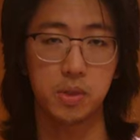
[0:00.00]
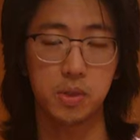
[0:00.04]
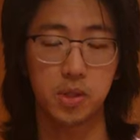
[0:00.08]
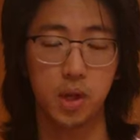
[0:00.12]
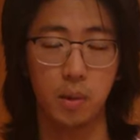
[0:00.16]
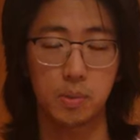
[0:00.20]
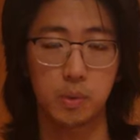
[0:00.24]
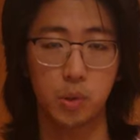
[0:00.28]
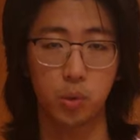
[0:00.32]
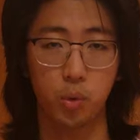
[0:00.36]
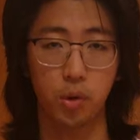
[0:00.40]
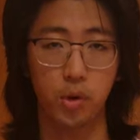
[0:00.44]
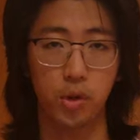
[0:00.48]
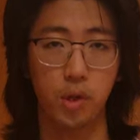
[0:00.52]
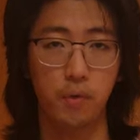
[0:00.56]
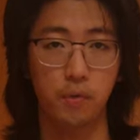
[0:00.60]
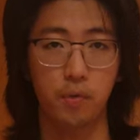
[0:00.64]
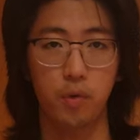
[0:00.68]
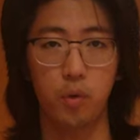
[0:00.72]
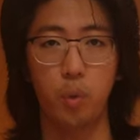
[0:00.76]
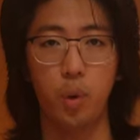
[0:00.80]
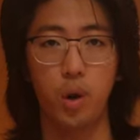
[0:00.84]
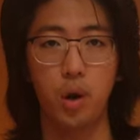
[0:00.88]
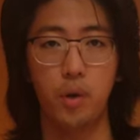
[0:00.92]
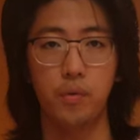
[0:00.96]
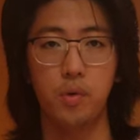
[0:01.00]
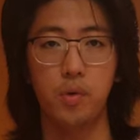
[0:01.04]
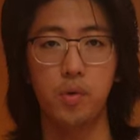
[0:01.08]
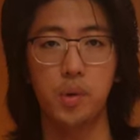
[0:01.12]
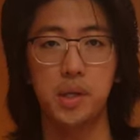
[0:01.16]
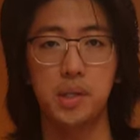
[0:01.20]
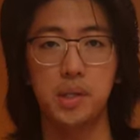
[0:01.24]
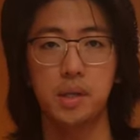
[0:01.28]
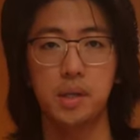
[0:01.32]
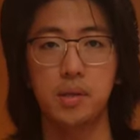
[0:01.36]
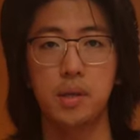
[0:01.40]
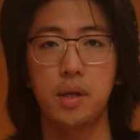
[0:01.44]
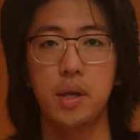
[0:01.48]
stops working for whatever
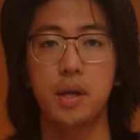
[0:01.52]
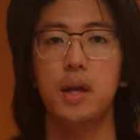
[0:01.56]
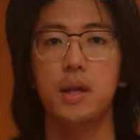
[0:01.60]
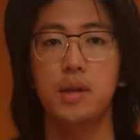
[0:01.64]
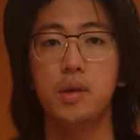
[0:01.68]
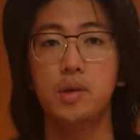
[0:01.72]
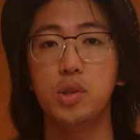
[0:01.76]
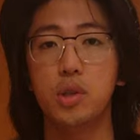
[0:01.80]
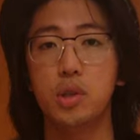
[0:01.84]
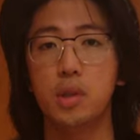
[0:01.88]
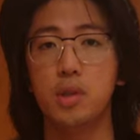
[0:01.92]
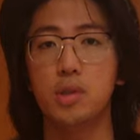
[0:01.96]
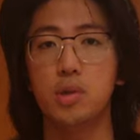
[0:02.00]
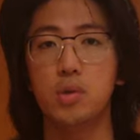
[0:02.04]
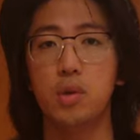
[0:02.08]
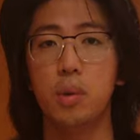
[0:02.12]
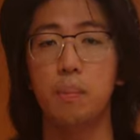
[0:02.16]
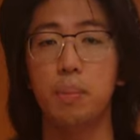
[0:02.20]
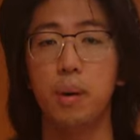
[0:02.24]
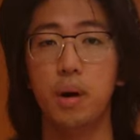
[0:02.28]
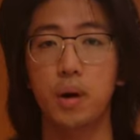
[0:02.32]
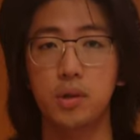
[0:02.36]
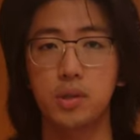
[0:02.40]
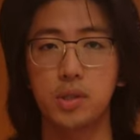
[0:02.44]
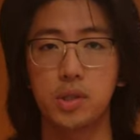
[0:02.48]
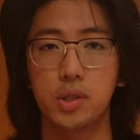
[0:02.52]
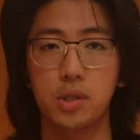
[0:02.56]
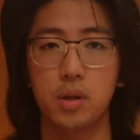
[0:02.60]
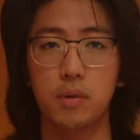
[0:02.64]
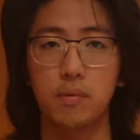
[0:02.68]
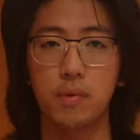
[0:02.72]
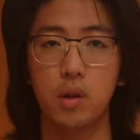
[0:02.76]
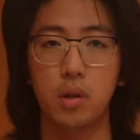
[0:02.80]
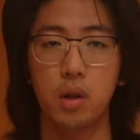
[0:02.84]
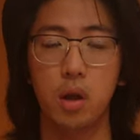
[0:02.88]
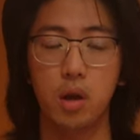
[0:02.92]
reason, and usually due to palsy of the